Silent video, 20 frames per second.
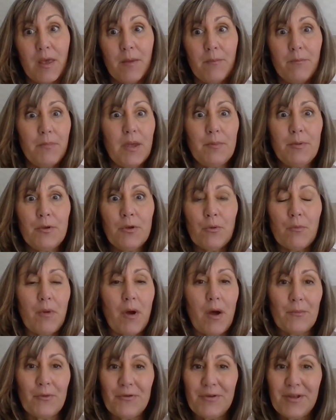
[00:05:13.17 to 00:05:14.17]
Maybe your
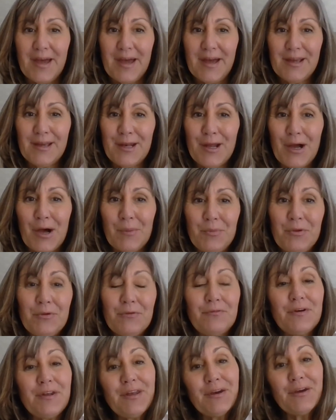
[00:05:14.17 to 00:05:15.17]
mom or dad could help you
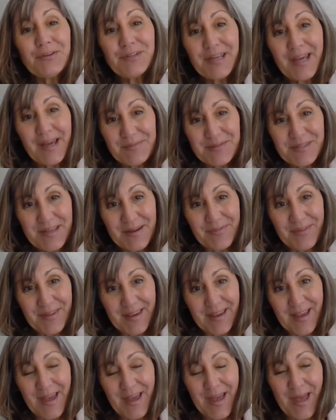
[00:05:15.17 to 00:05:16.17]
videotape
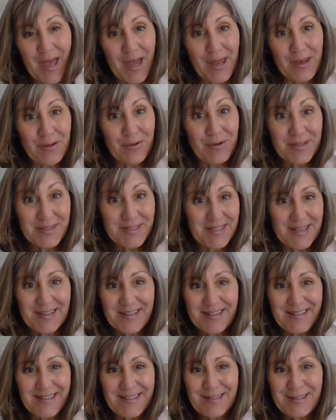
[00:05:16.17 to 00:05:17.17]
something and you can send
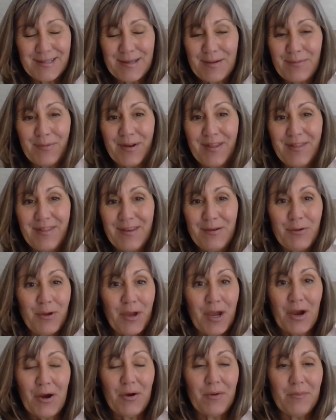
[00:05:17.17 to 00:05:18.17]
it to somebody that you
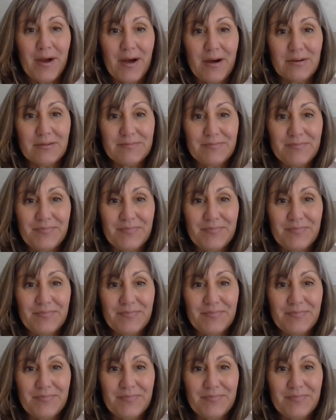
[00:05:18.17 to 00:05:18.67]
care about.